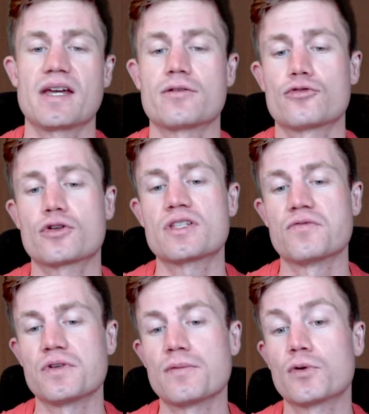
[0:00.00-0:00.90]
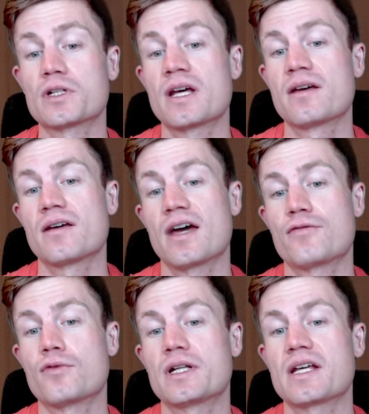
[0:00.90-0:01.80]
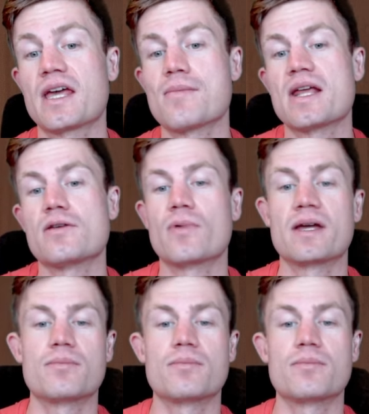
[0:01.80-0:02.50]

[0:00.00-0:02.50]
rook d3 would have won the game anyway,